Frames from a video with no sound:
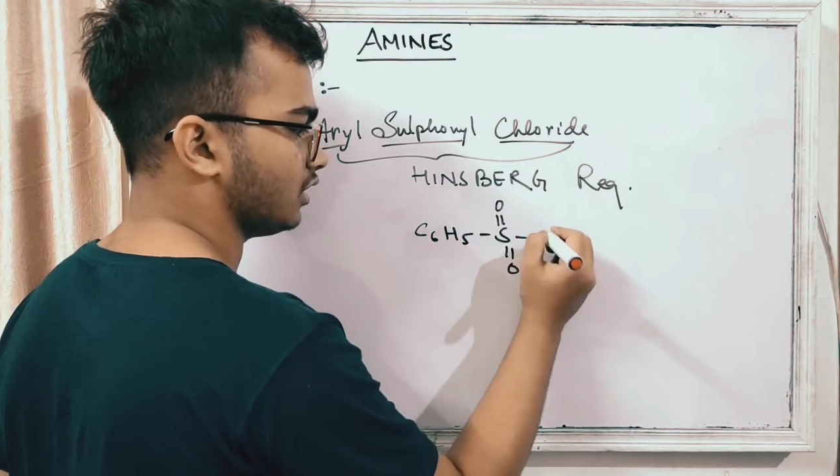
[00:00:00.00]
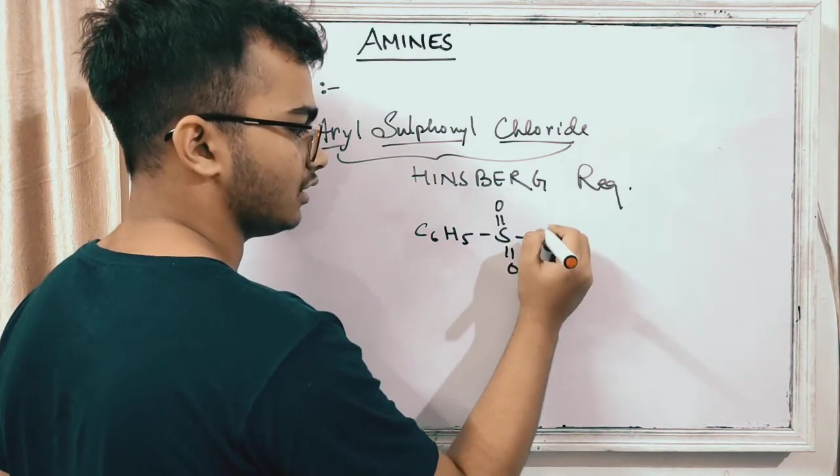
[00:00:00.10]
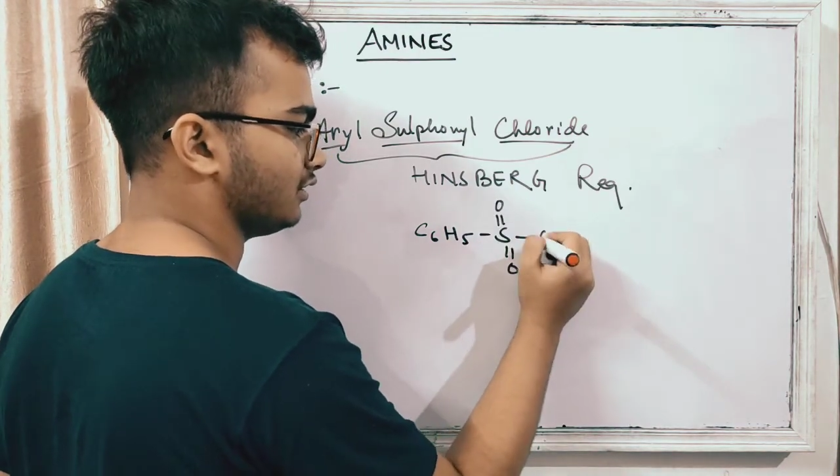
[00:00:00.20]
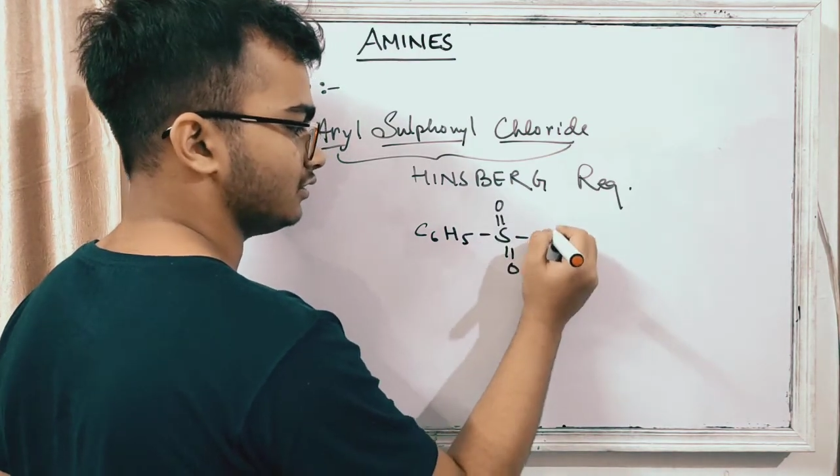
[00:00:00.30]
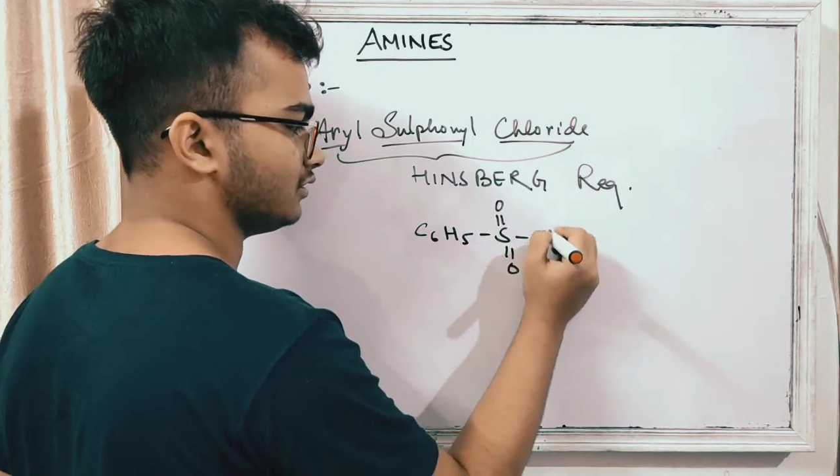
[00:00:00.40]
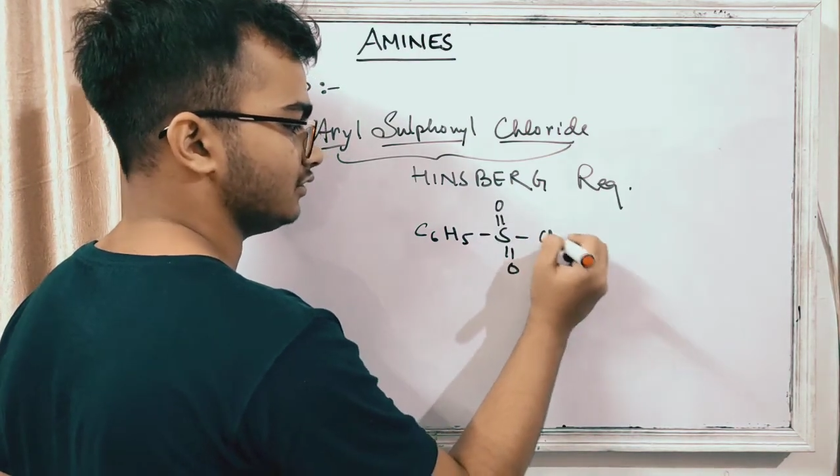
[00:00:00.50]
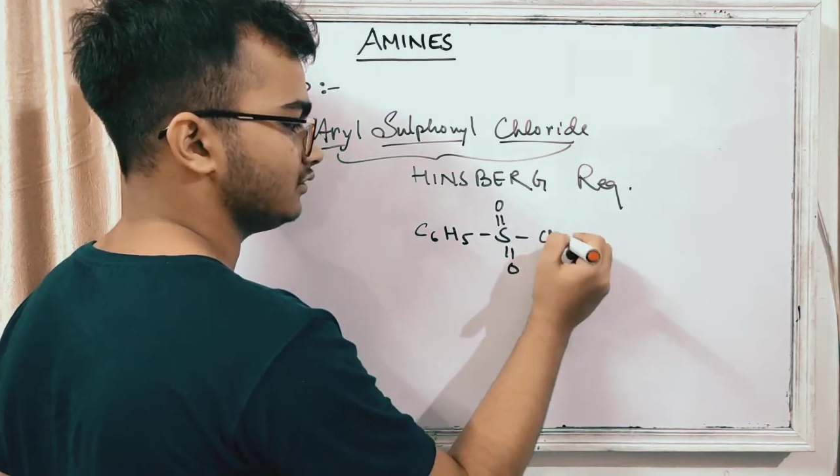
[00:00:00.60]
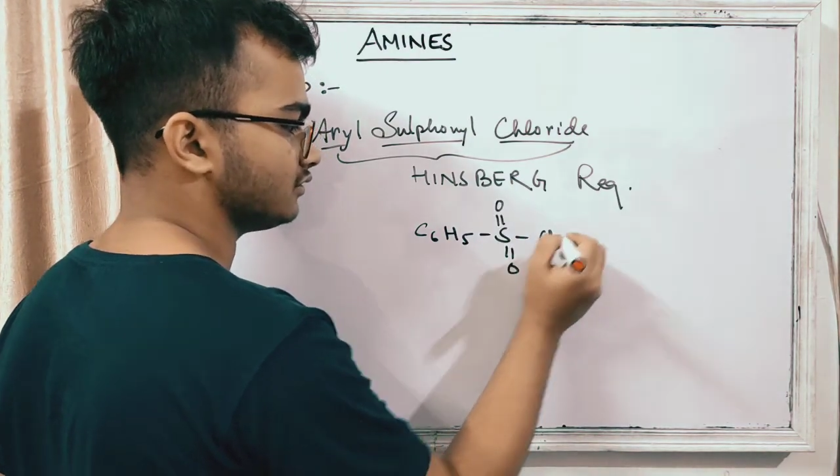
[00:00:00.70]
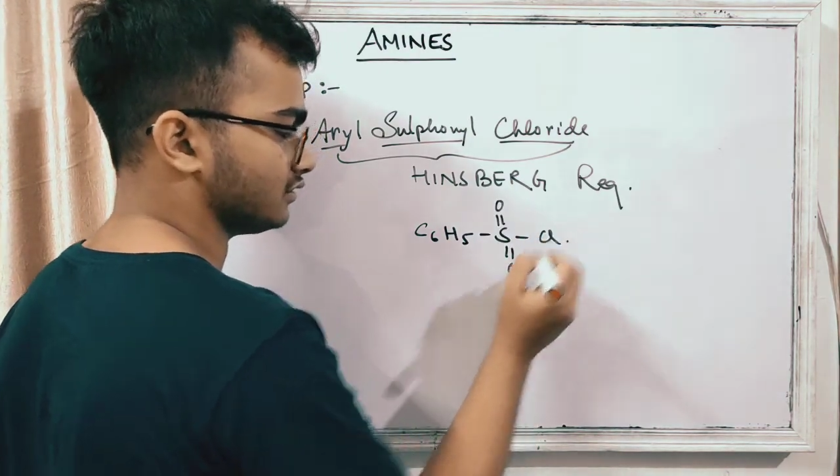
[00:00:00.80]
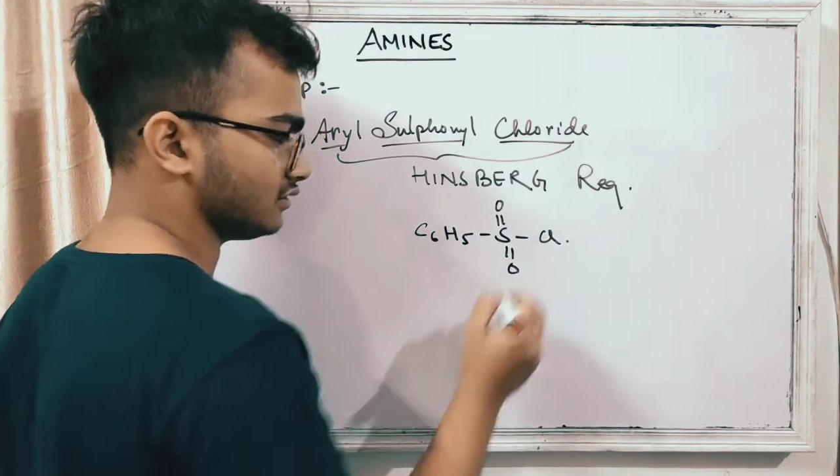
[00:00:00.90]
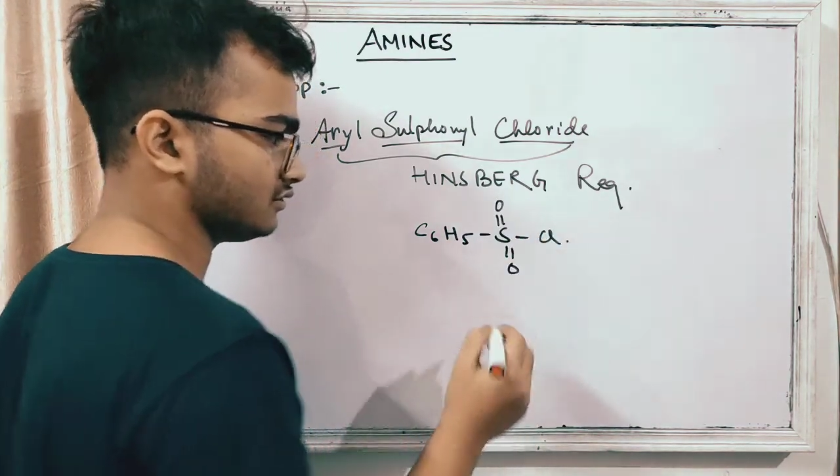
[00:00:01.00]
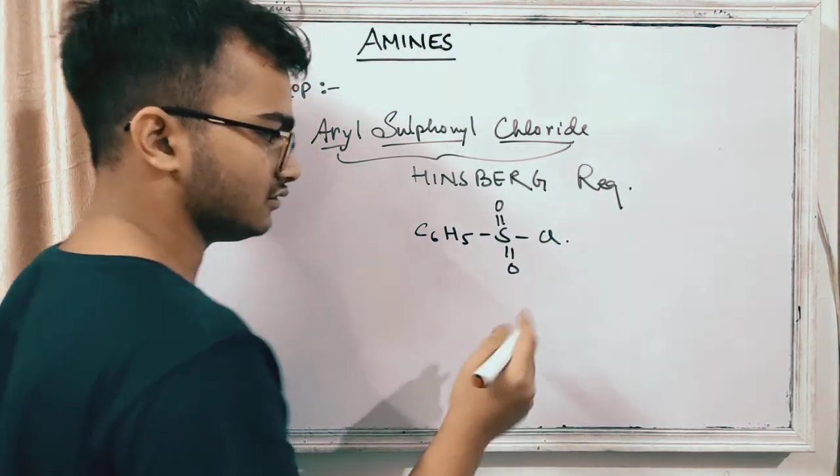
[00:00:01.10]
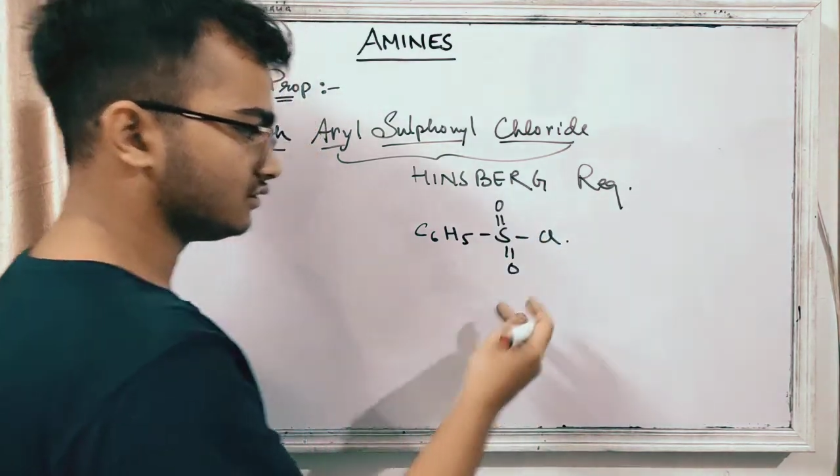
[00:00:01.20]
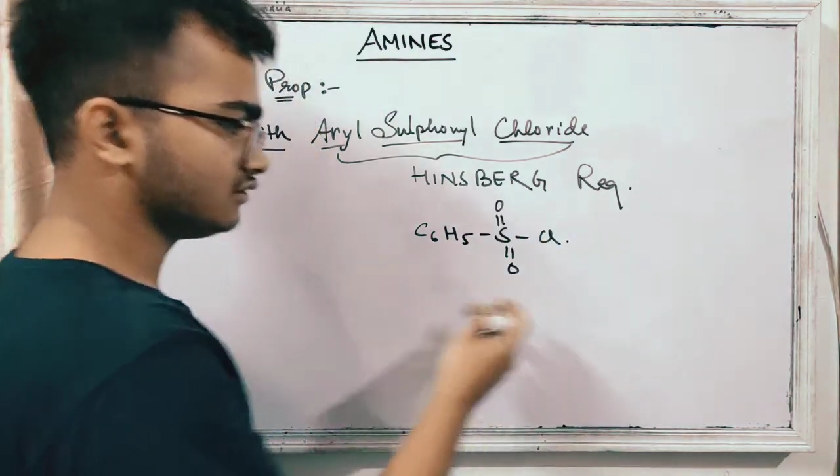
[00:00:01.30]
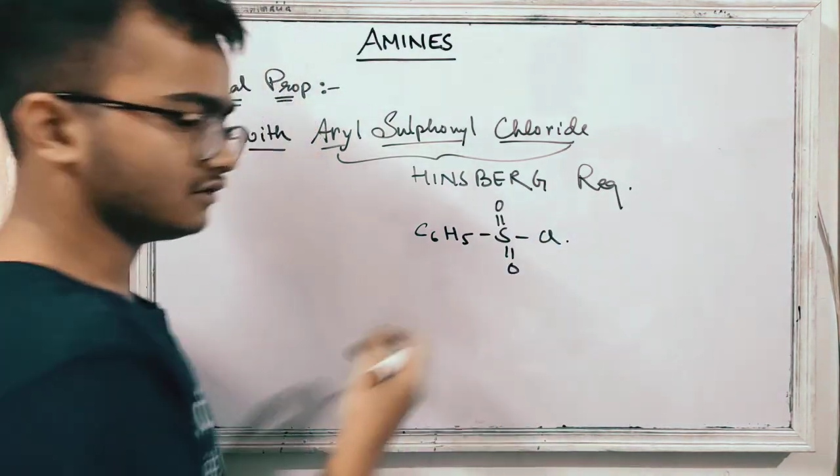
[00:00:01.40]
and here is Cl.
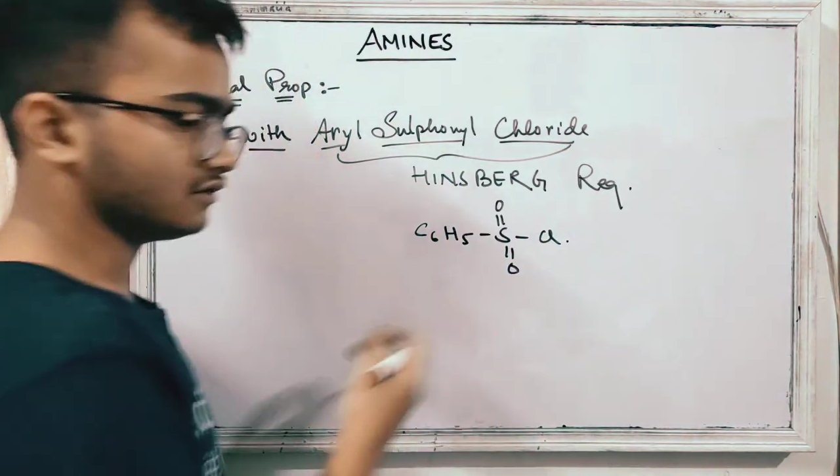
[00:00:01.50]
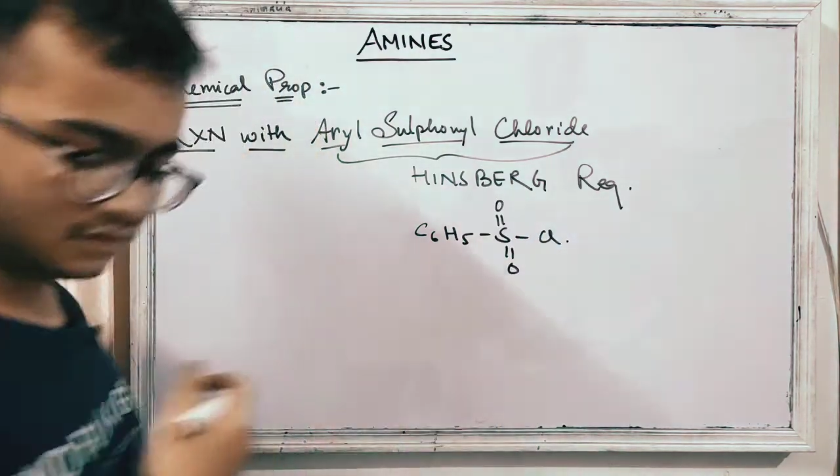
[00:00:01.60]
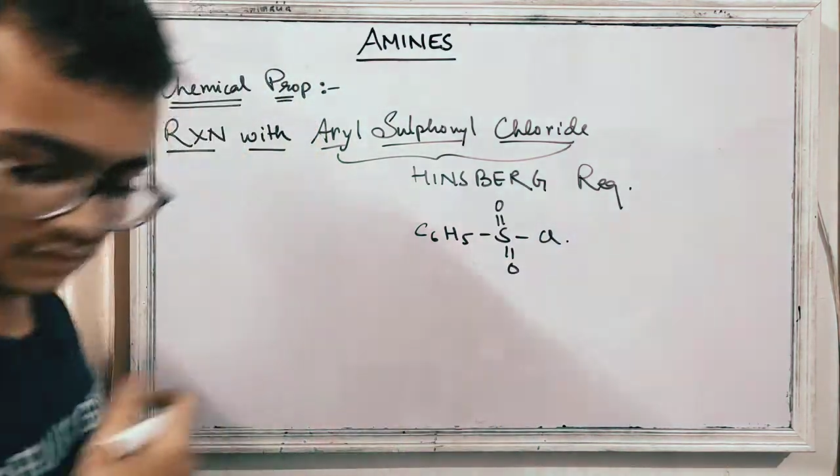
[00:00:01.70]
This is the